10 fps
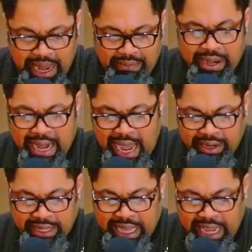every now
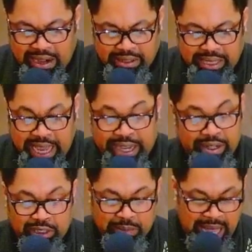and again
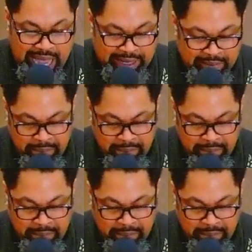taking us back